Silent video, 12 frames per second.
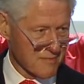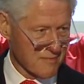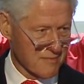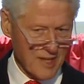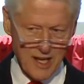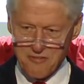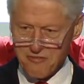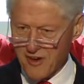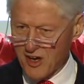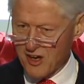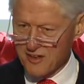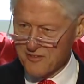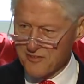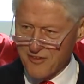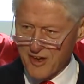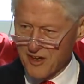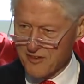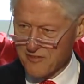They fought and
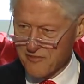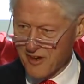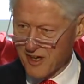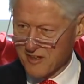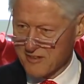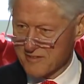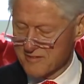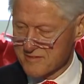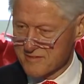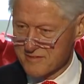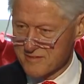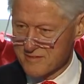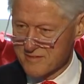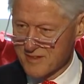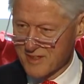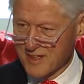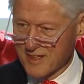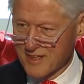fought and fought.
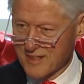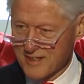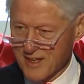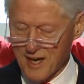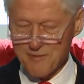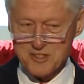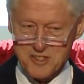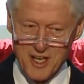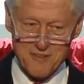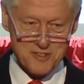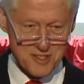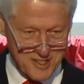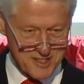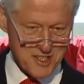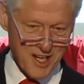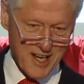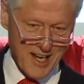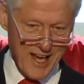Thomas Jefferson and
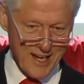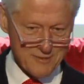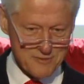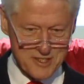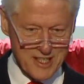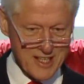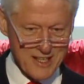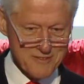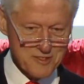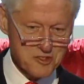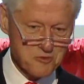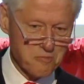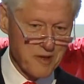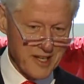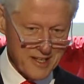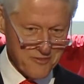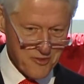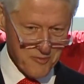John Adams didn't even
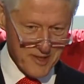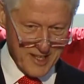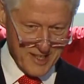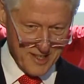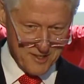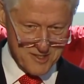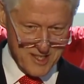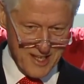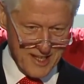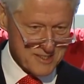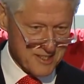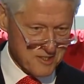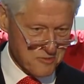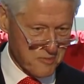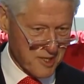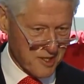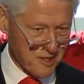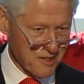speak for many years. They had such
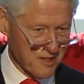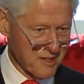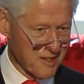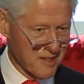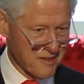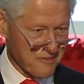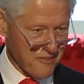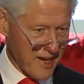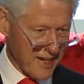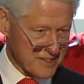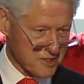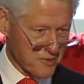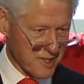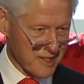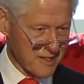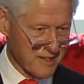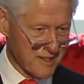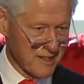bitter fights
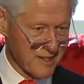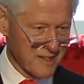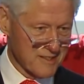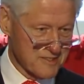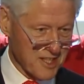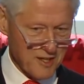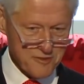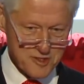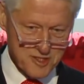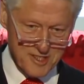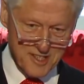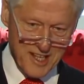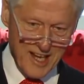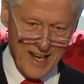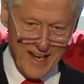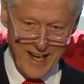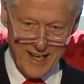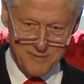when Jefferson denied
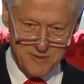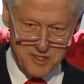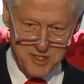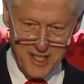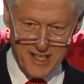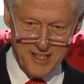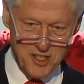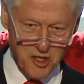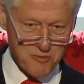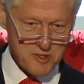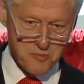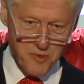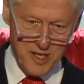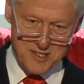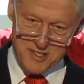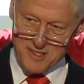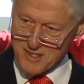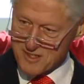Adams a second term as
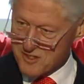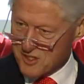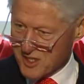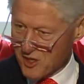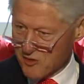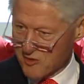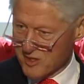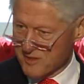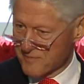president and took over.